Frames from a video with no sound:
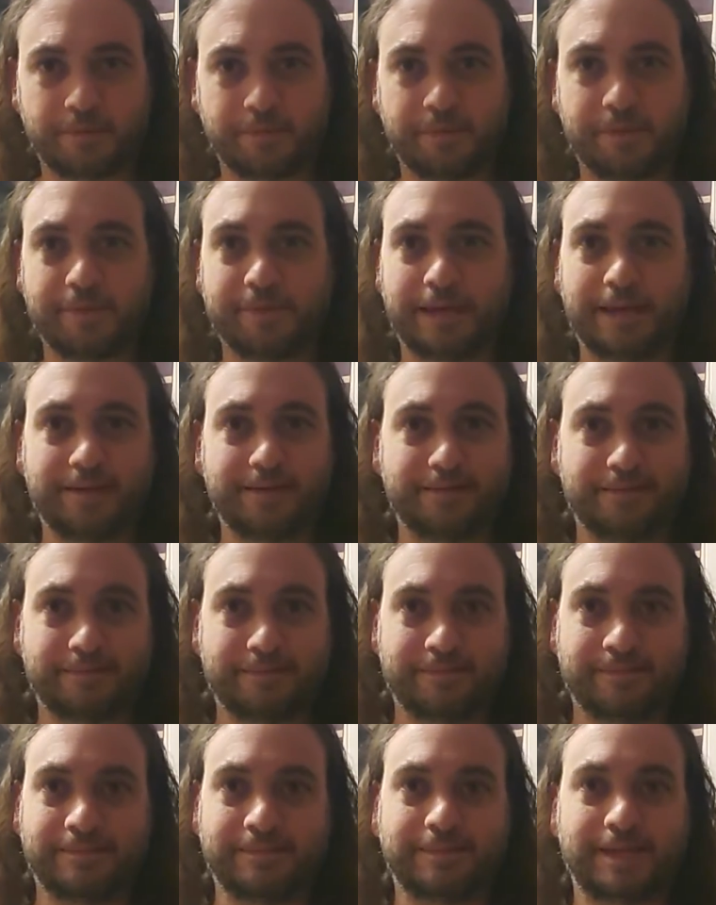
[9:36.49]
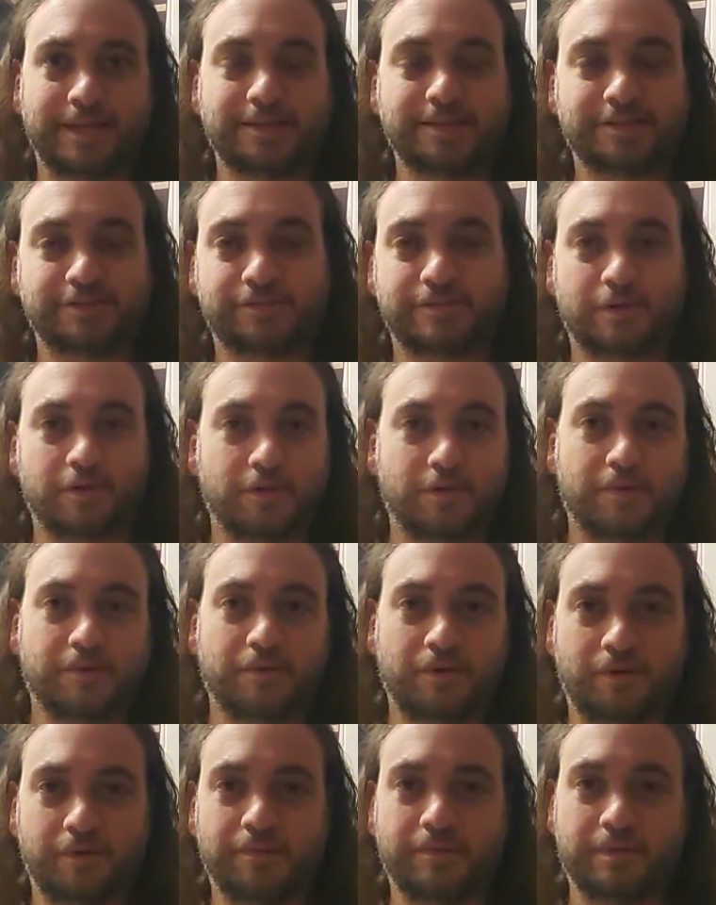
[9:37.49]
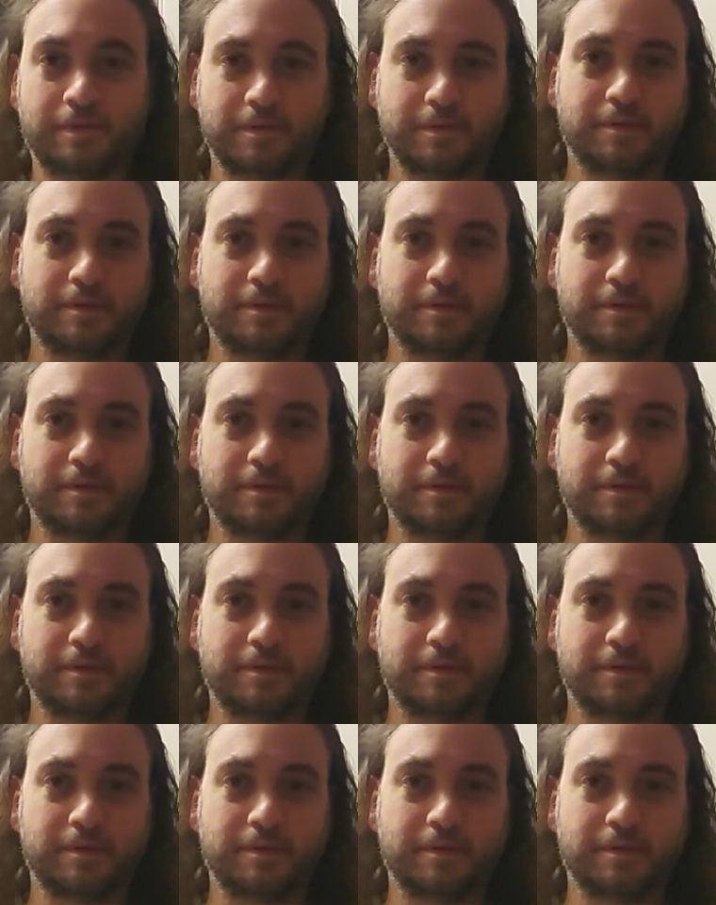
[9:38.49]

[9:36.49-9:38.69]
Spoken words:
But that's, you know, all